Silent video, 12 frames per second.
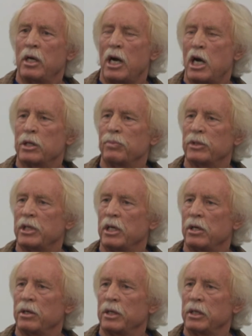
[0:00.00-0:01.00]

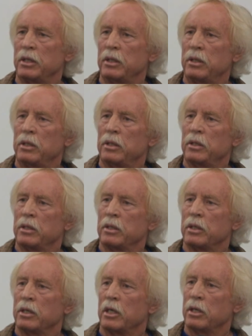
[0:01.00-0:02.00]
hospitality,
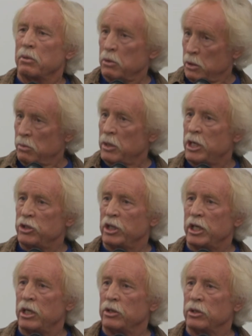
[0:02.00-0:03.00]

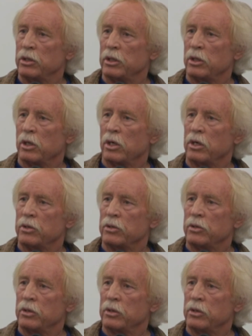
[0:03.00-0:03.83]
education, the arts,